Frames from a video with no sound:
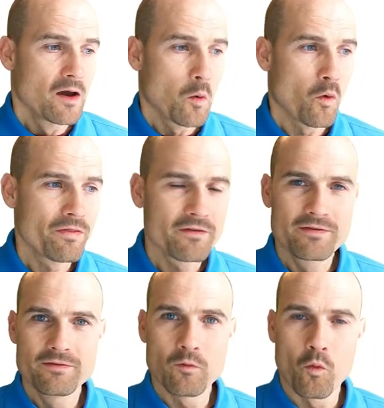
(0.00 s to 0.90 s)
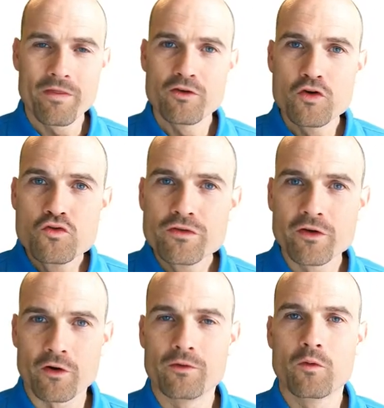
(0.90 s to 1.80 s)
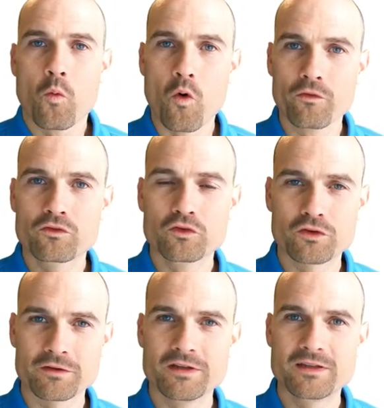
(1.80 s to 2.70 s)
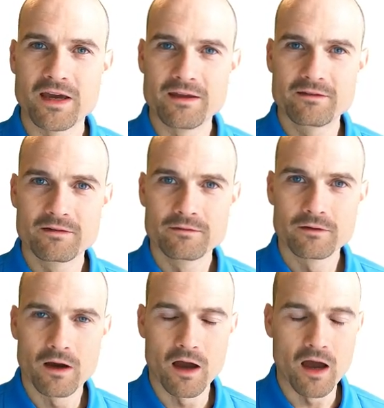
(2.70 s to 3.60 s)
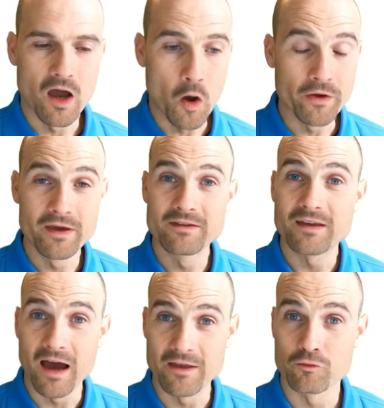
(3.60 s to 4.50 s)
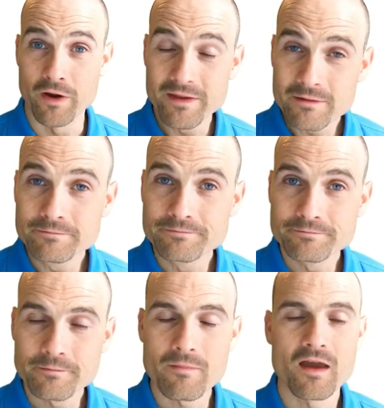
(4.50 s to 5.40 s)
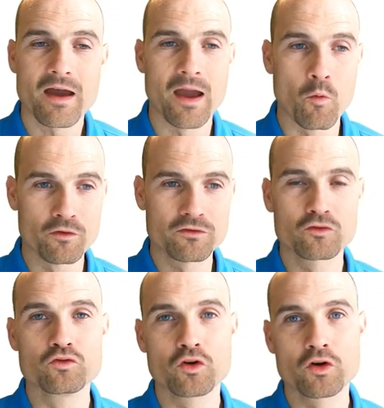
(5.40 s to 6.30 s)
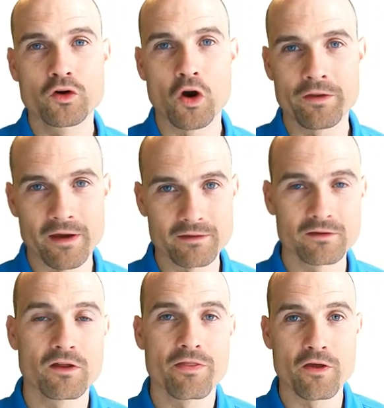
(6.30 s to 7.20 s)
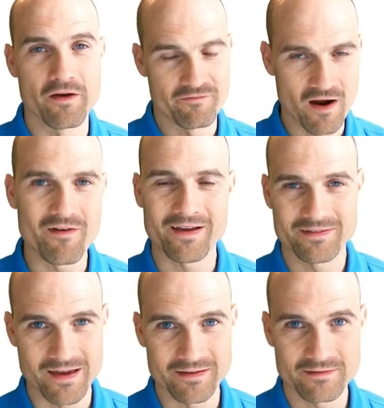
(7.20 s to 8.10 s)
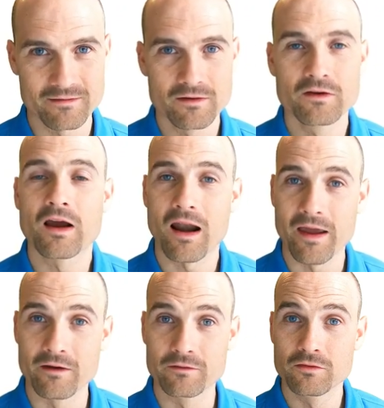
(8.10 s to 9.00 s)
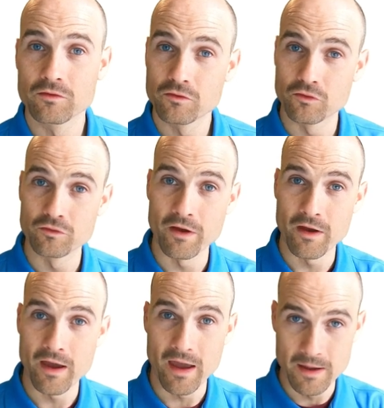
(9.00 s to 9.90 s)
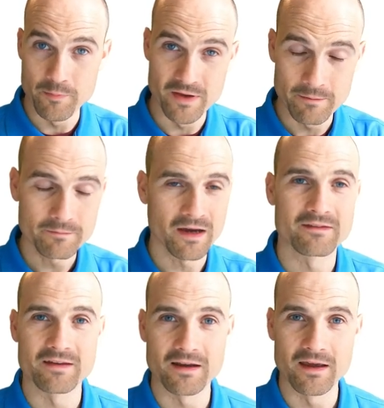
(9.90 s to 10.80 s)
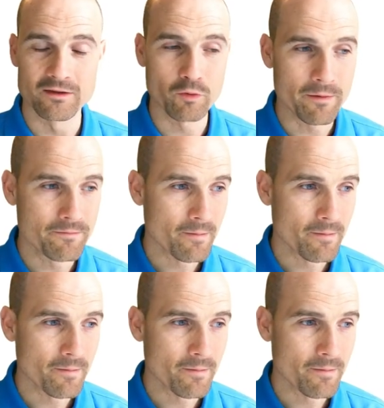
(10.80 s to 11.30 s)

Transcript: When the, when the user wants to authenticate uh, against Azure A D and wants to connect the F five access client to the A P M, S S L gateway,